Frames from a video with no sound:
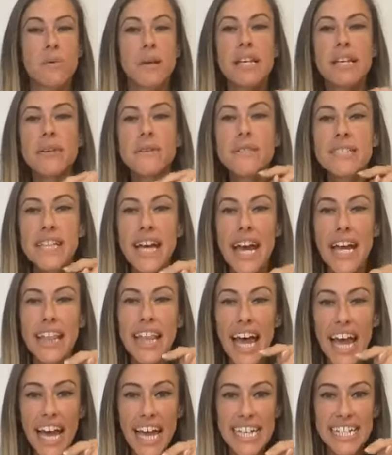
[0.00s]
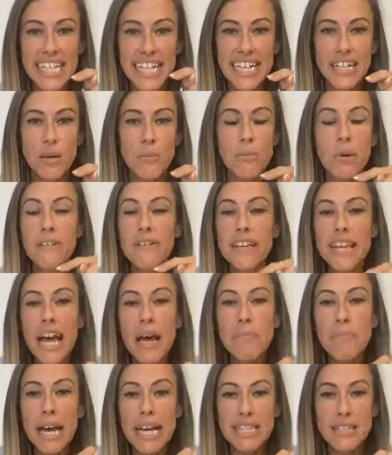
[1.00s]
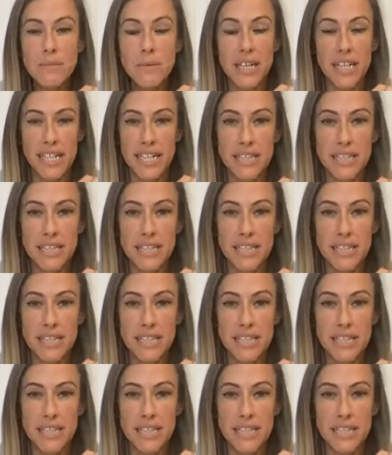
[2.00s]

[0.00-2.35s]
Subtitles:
When you sign that ID number and that password